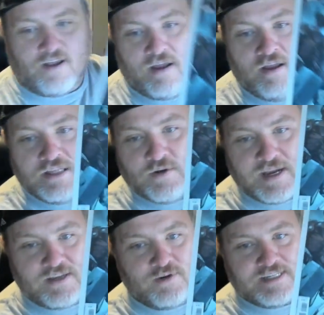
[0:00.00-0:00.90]
don't
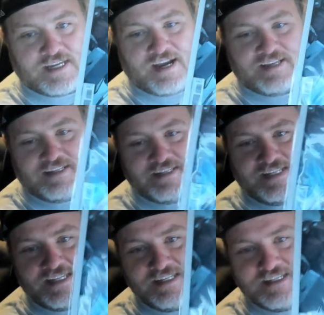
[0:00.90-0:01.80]
get too excited.
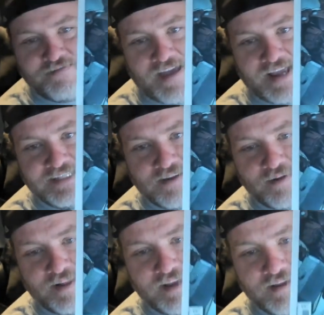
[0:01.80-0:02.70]
This is the
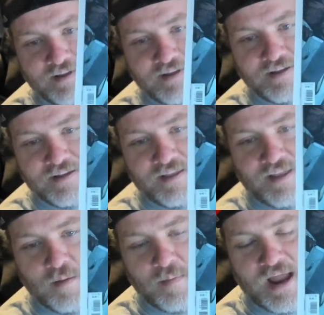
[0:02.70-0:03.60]
facsimile.
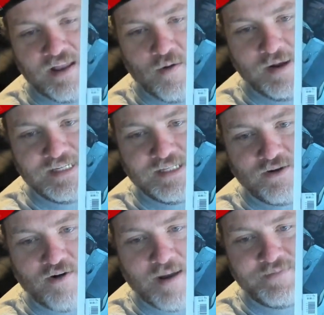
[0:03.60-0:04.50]
But I know it still
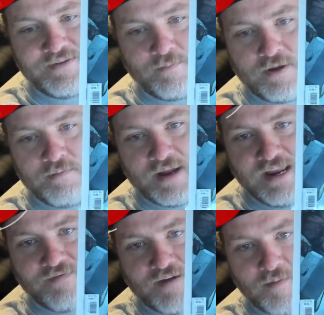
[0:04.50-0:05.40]
grabbed some good
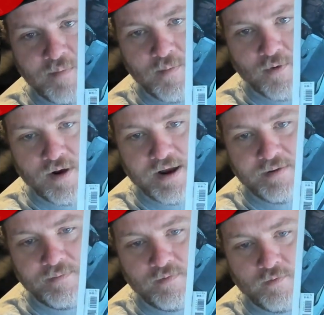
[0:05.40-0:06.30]
money if I remember right.
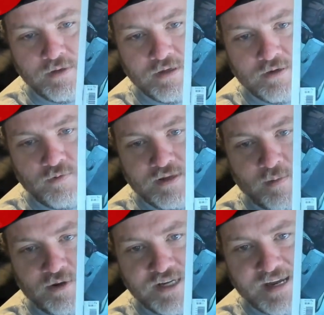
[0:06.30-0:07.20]
We'll
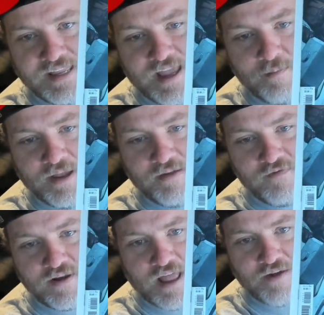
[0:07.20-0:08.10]
double check that. But
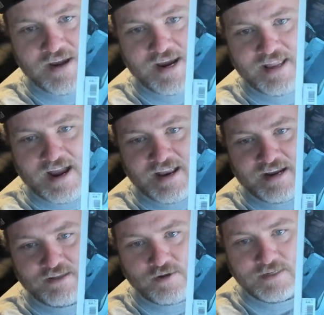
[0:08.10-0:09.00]
for $1.99, I
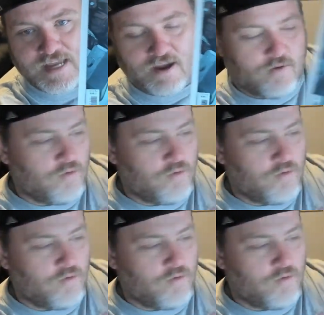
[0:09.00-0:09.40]
thought it was kind of cool.